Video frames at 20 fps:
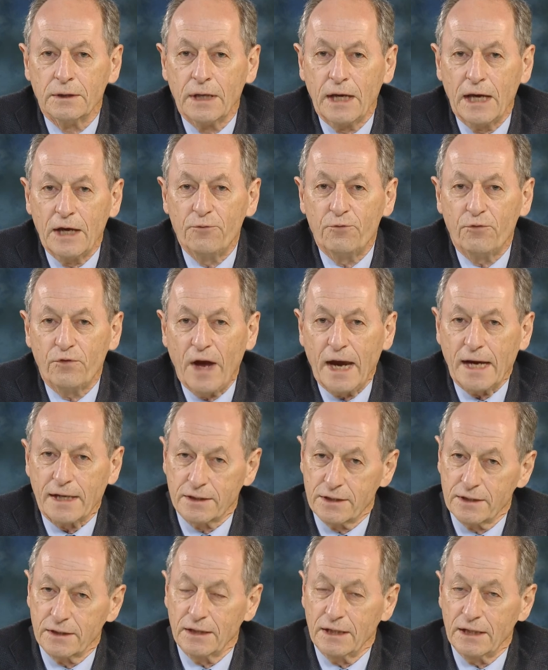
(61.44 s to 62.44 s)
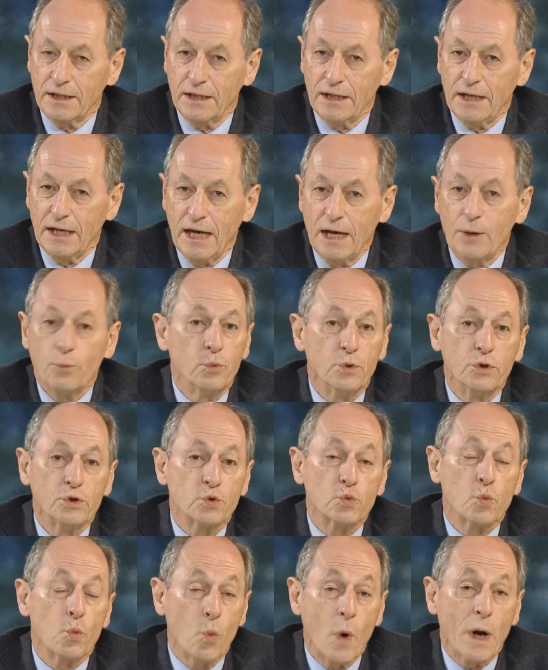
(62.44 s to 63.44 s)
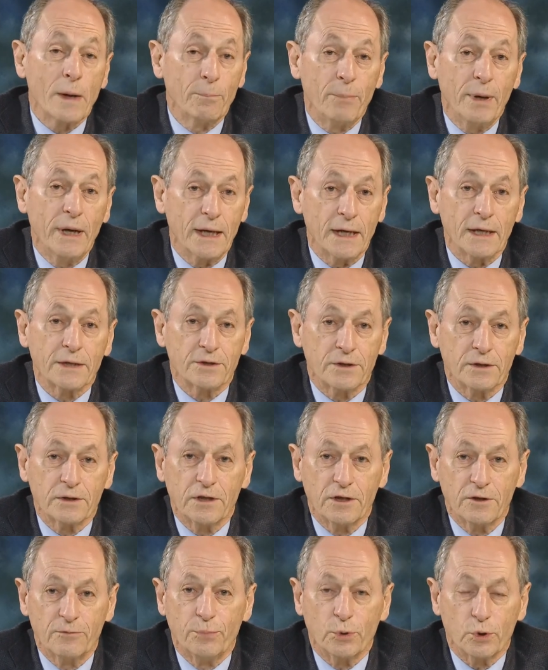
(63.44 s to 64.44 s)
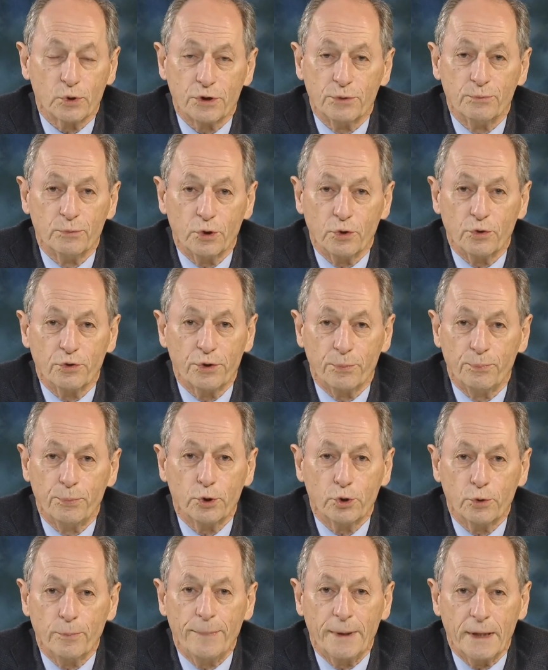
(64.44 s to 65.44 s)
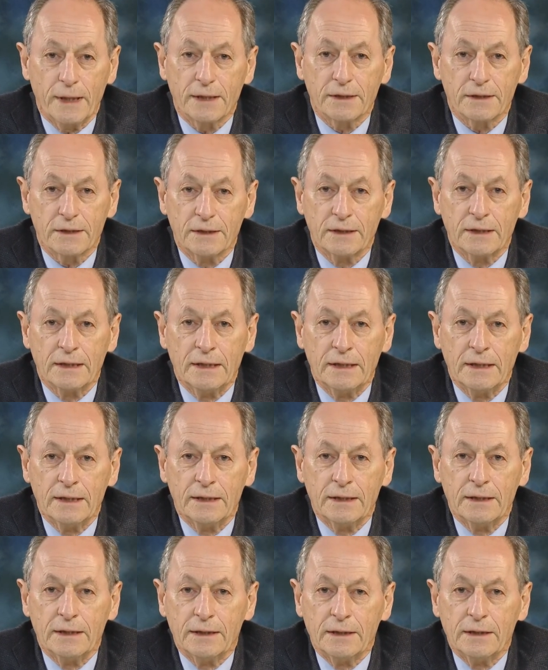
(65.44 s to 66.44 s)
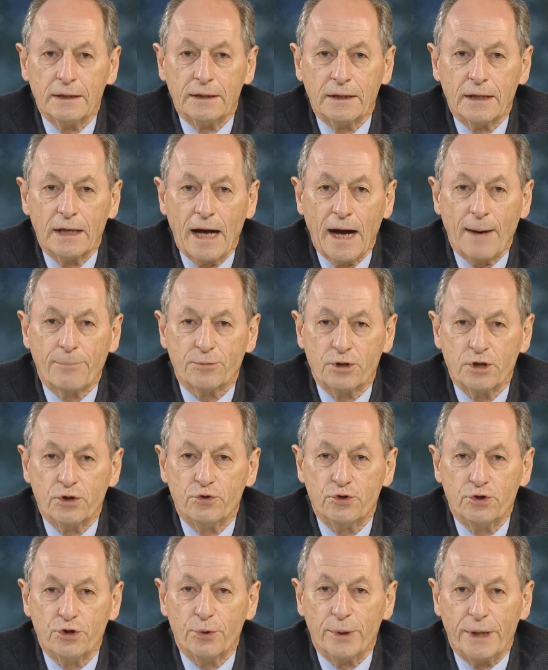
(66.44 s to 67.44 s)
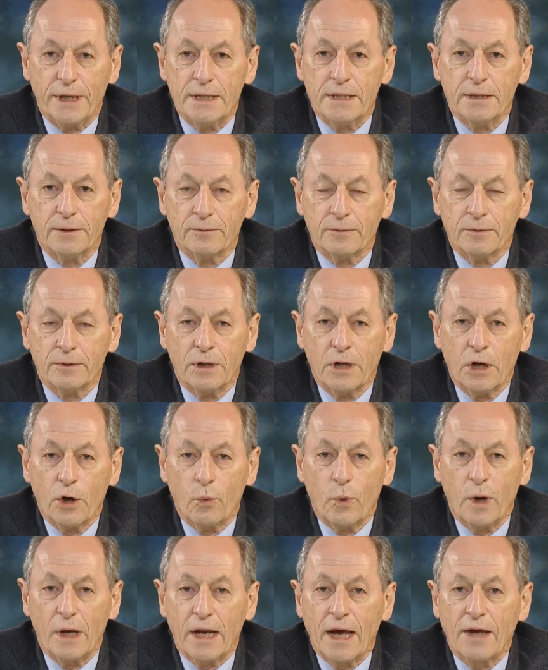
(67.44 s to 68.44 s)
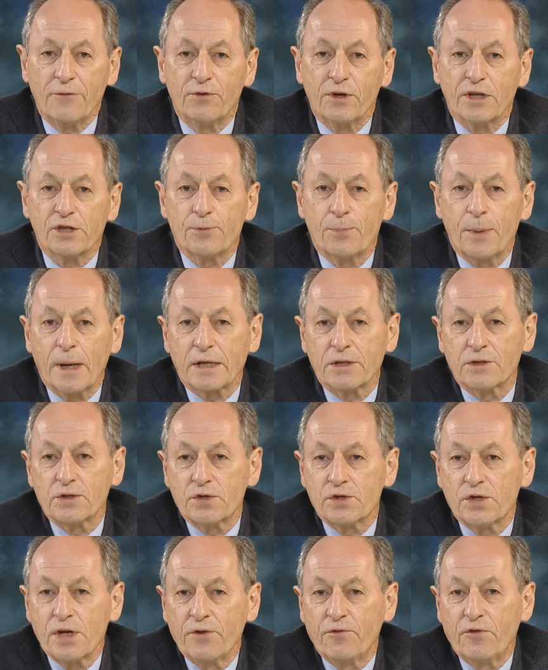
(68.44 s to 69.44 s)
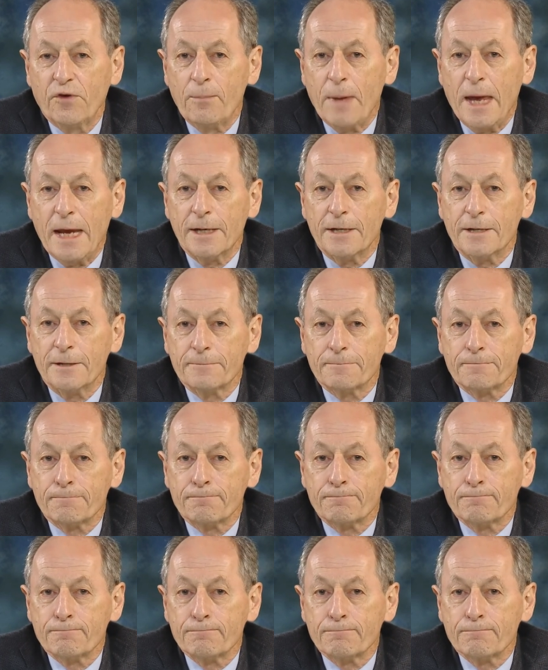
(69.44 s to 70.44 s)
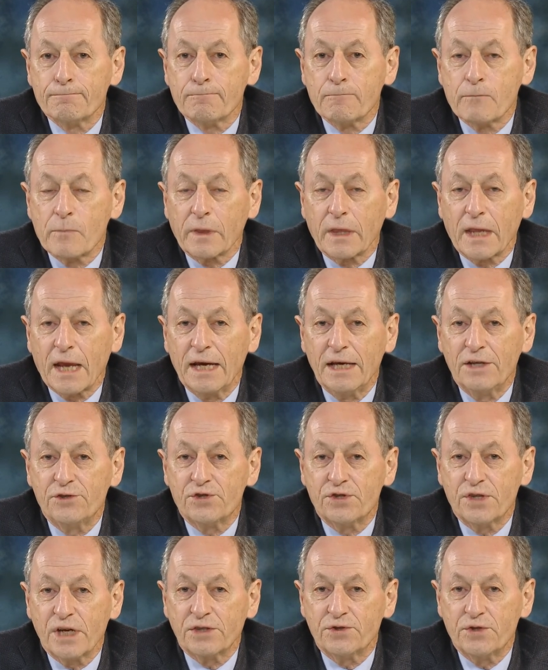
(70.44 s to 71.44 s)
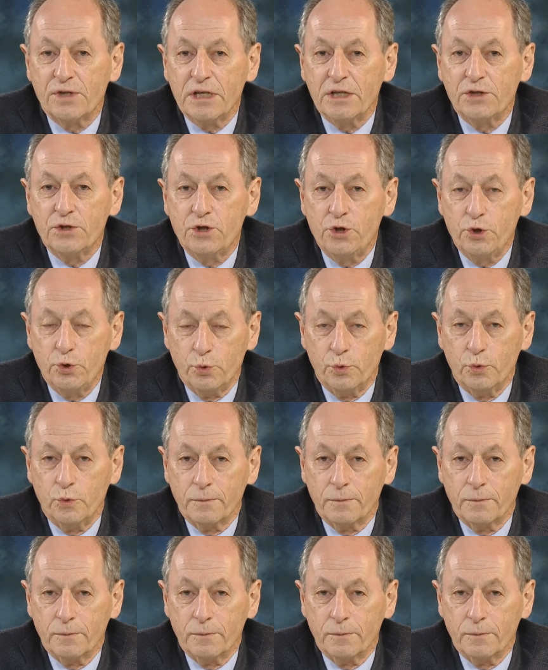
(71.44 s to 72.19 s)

in fact, it was one part of Baltimore, the poor part, Upton Druid, where life expectancy for men is 62.